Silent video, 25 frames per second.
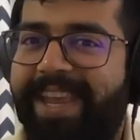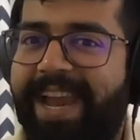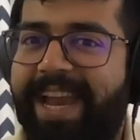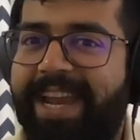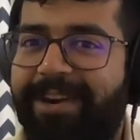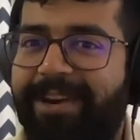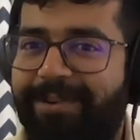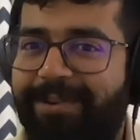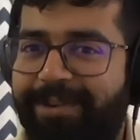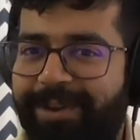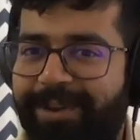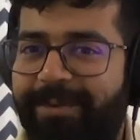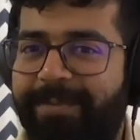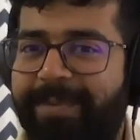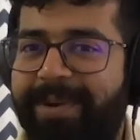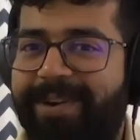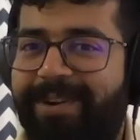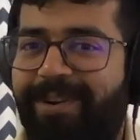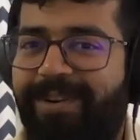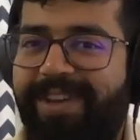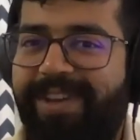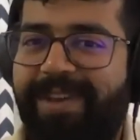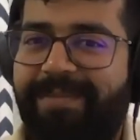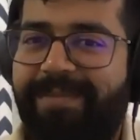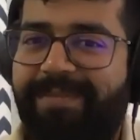I know you'll be
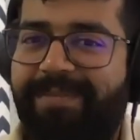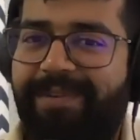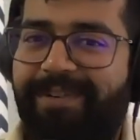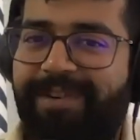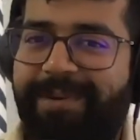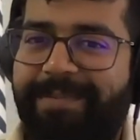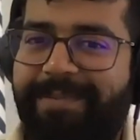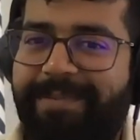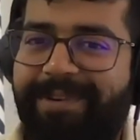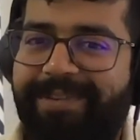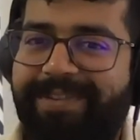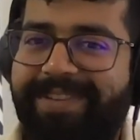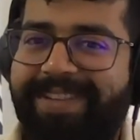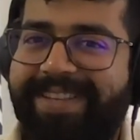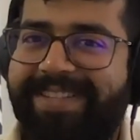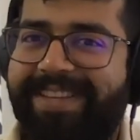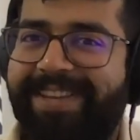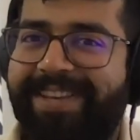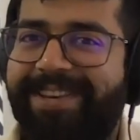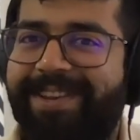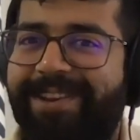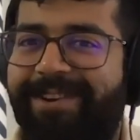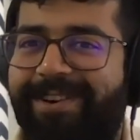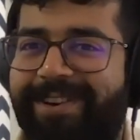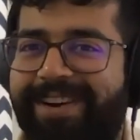talking more about this
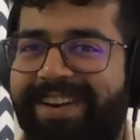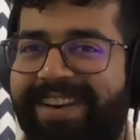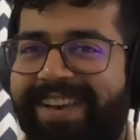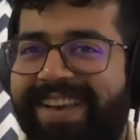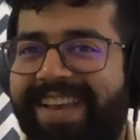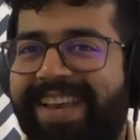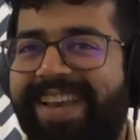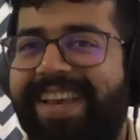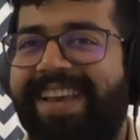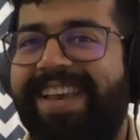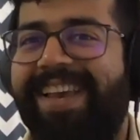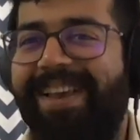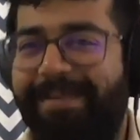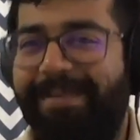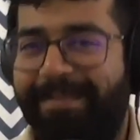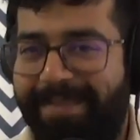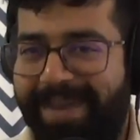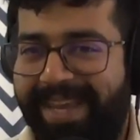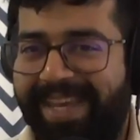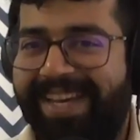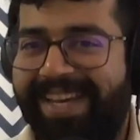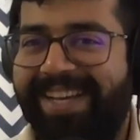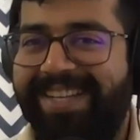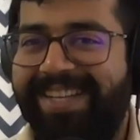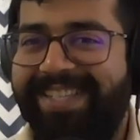in your
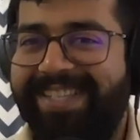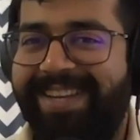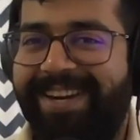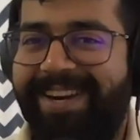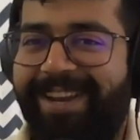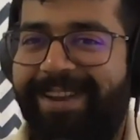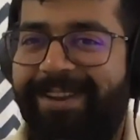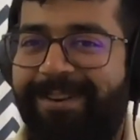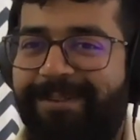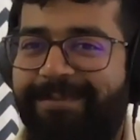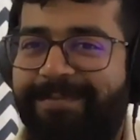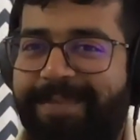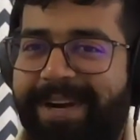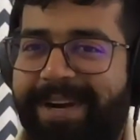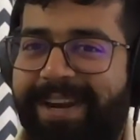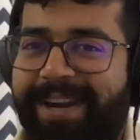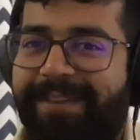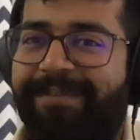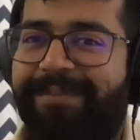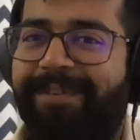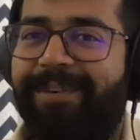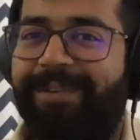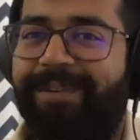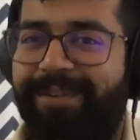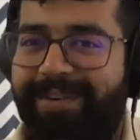mega study group, but
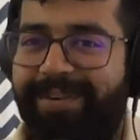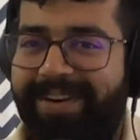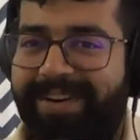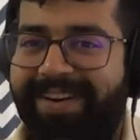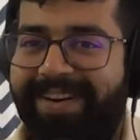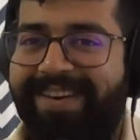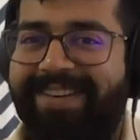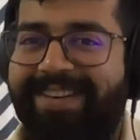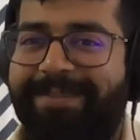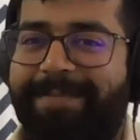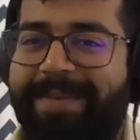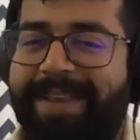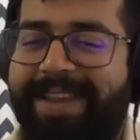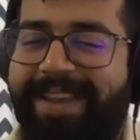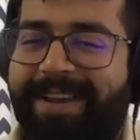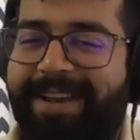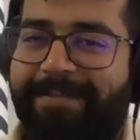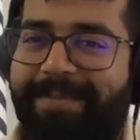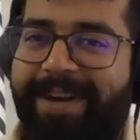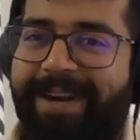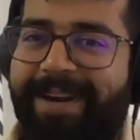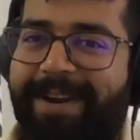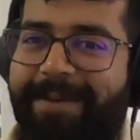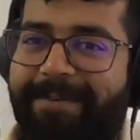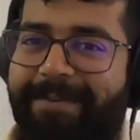if you could speak a
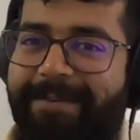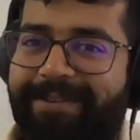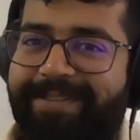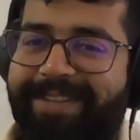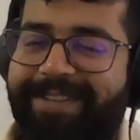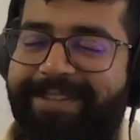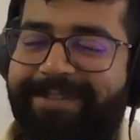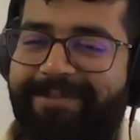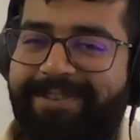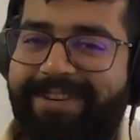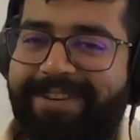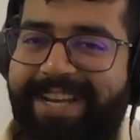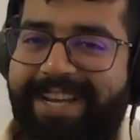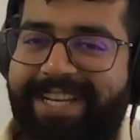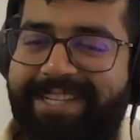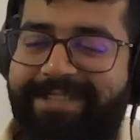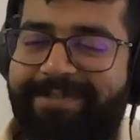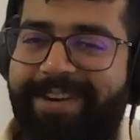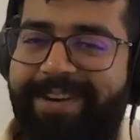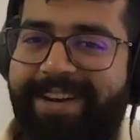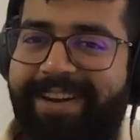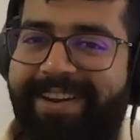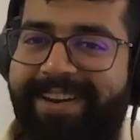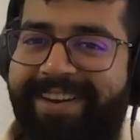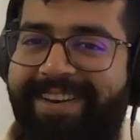bit about this one as well.